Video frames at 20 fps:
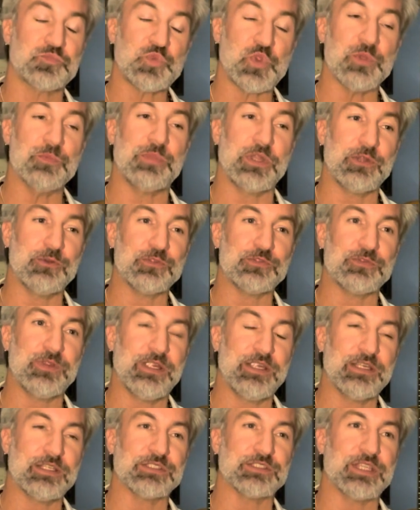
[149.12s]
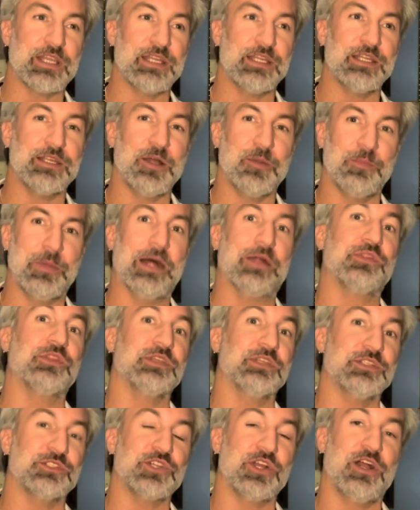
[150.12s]
But I was very excited about the
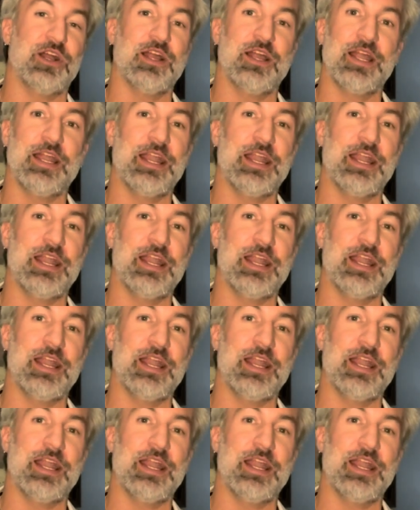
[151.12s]
guitar,